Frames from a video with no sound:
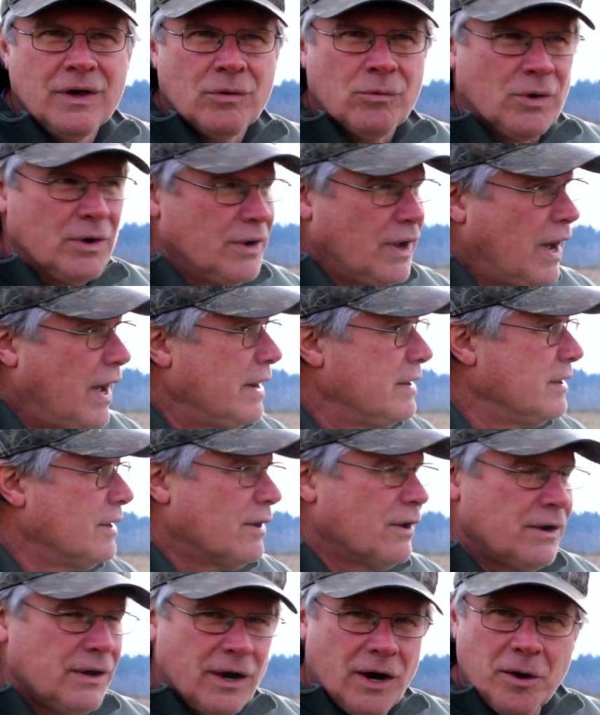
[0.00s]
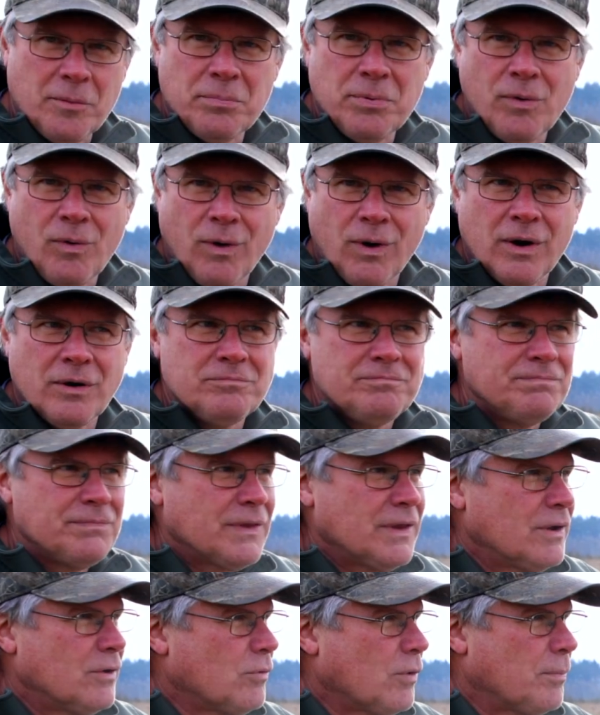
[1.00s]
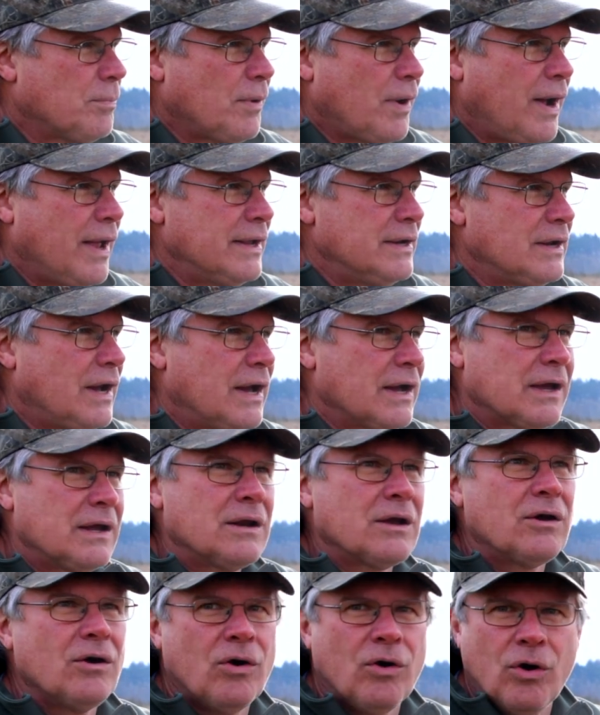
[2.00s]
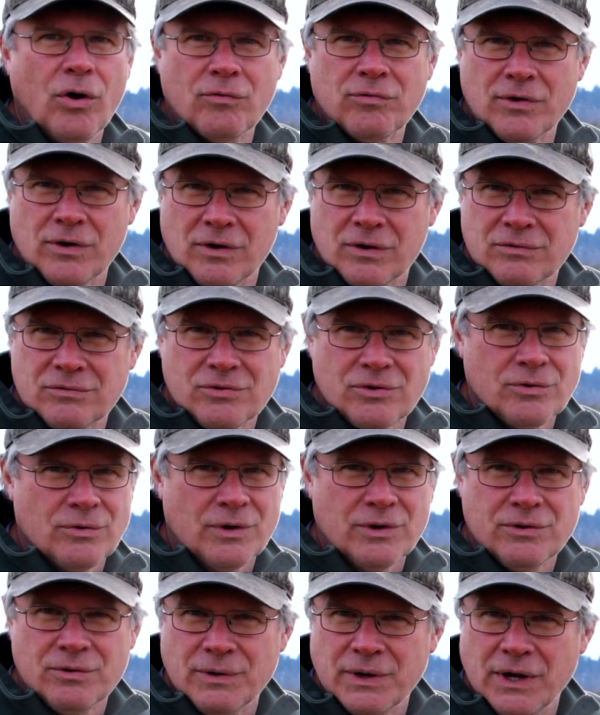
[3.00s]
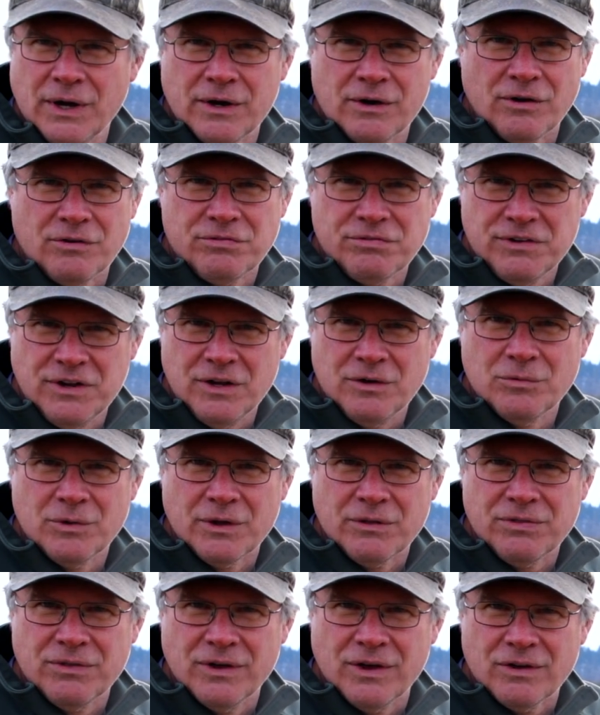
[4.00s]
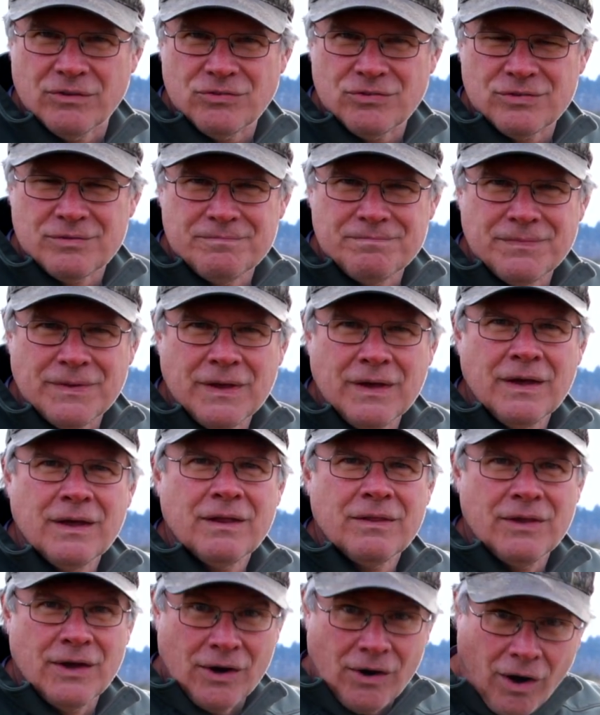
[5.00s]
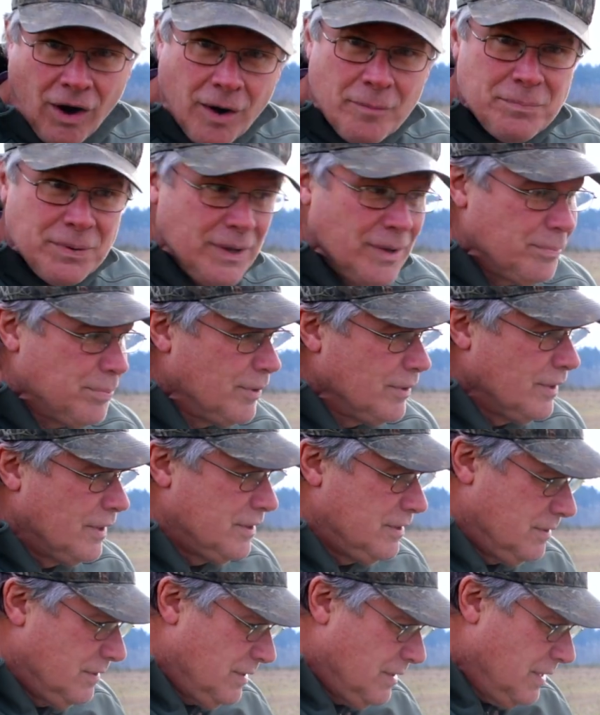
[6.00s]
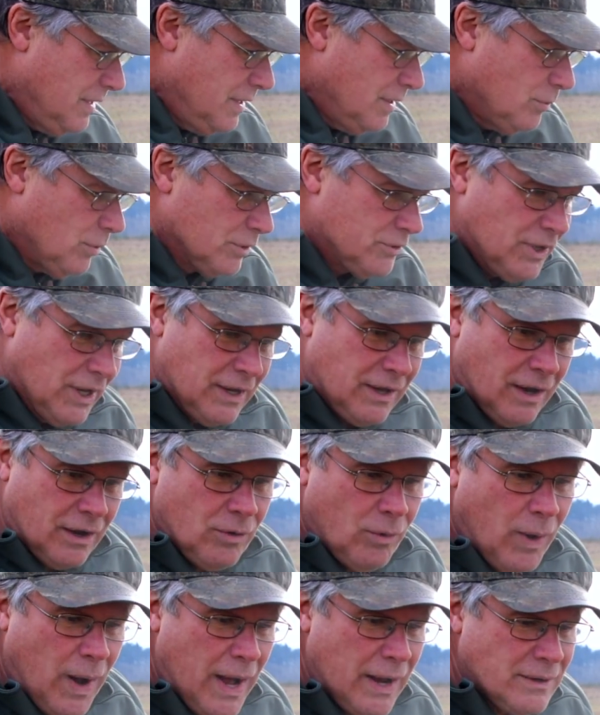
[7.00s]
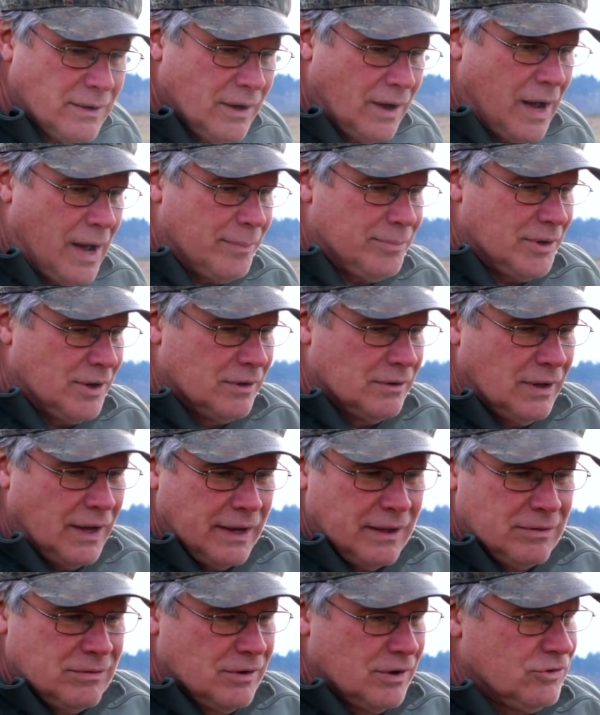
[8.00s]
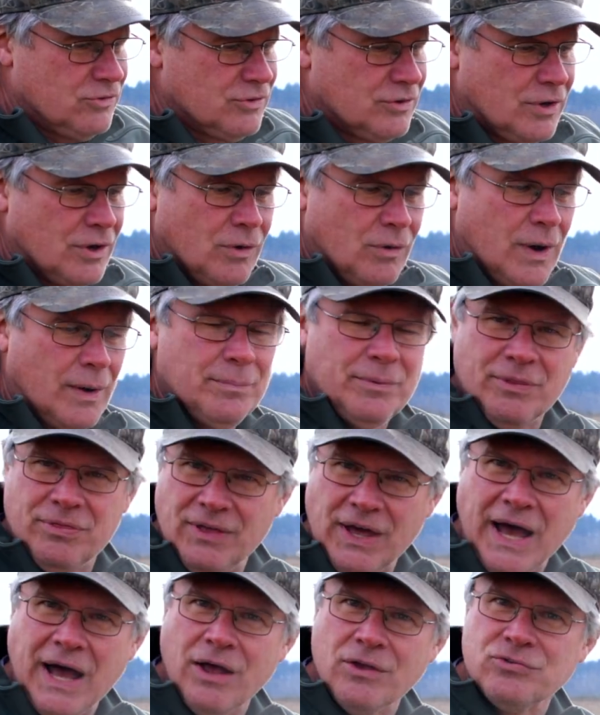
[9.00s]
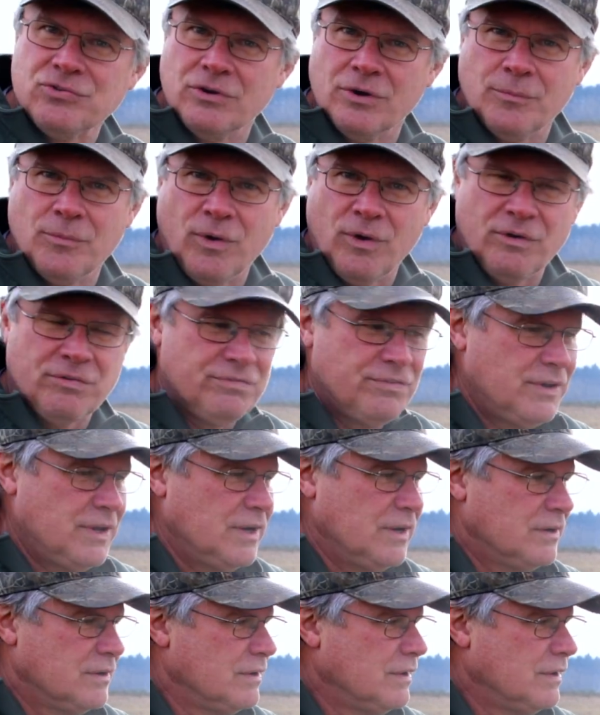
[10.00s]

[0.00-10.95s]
We're not near an airport. We're probably not going to go over 200 or 300 feet with this. There are people that will take a quadcopter like this and go up 1,000 or more feet.